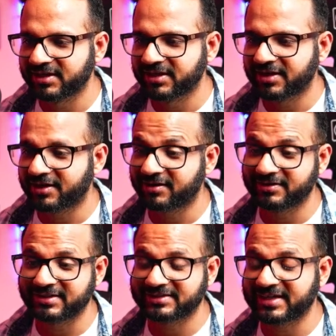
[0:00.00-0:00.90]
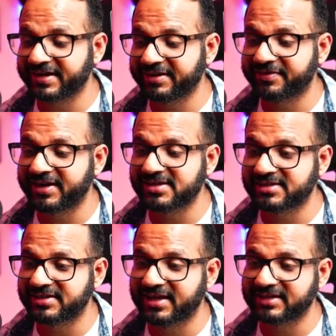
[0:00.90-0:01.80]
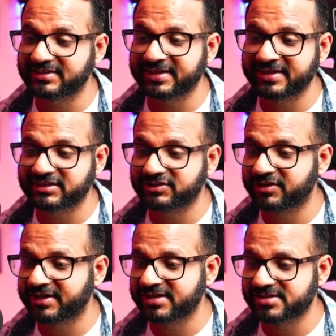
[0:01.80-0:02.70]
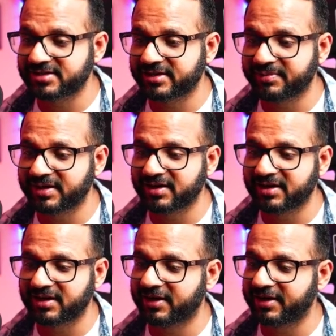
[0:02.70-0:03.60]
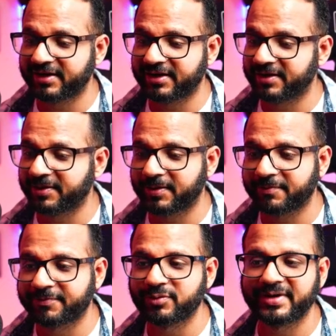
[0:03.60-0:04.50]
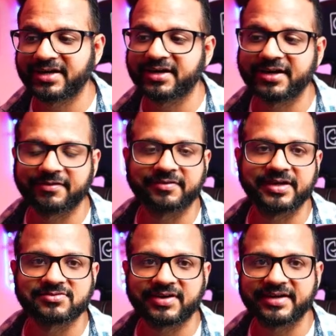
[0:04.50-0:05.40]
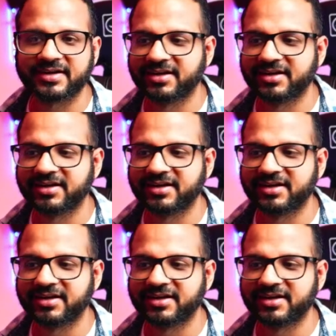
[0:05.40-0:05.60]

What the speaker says: the static files, it has index.html and a few metadata files, right?